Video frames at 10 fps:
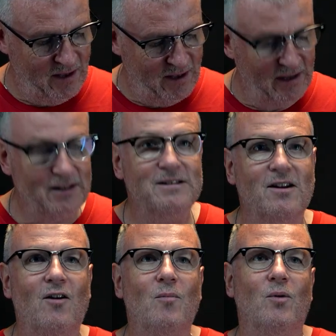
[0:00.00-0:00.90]

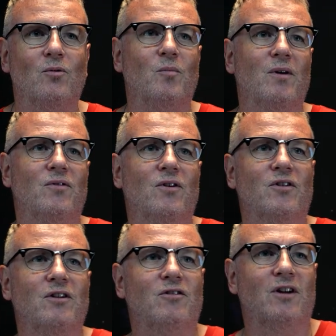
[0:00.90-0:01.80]
examples, my first
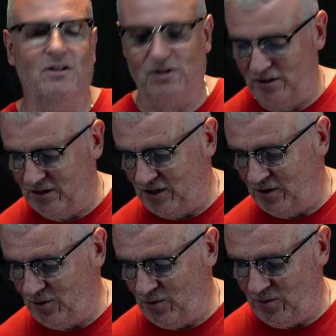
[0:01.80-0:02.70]
introduction
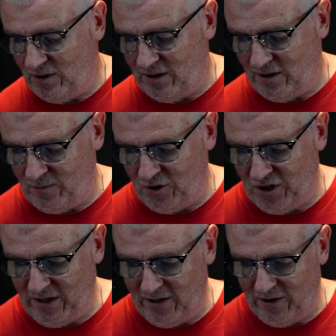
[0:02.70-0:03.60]
to
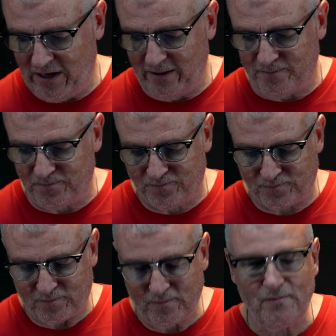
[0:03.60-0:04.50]
machine learning.
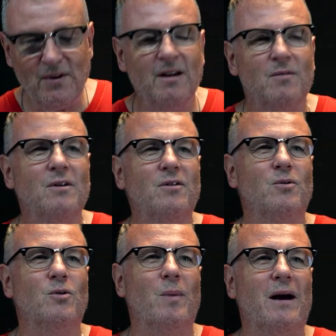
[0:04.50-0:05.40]
And when I
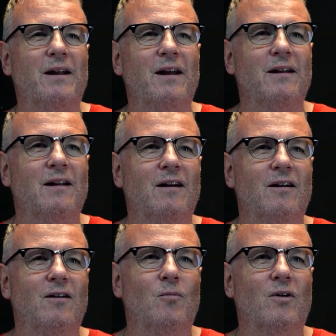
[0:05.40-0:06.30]
thought about it,
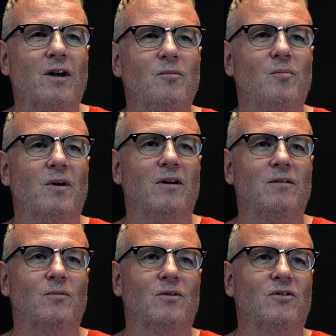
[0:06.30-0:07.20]
what came to
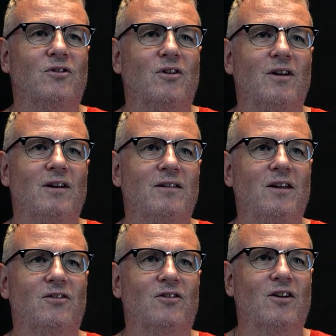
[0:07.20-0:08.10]
mind was
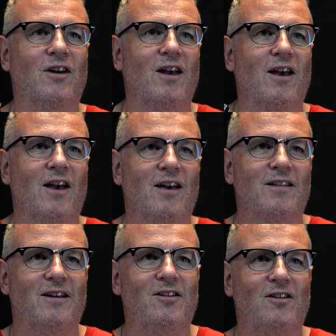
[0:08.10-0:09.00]
this.
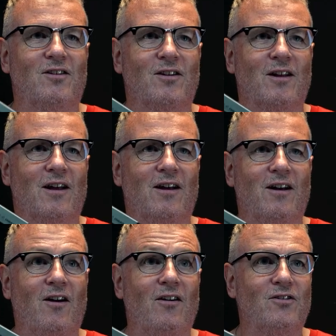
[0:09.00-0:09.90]
This is a
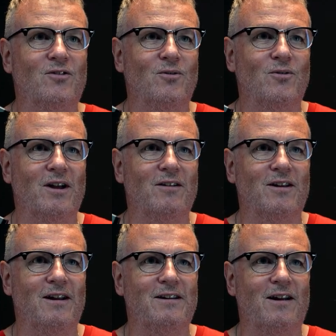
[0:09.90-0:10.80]
high school
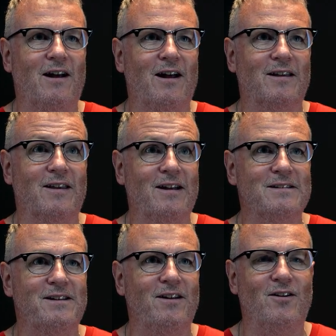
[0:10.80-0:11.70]
calculator, a
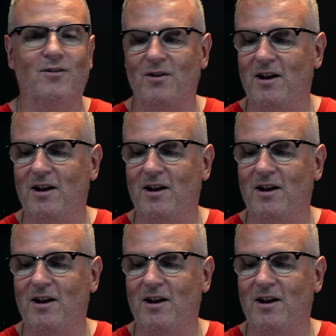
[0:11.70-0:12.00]
Casio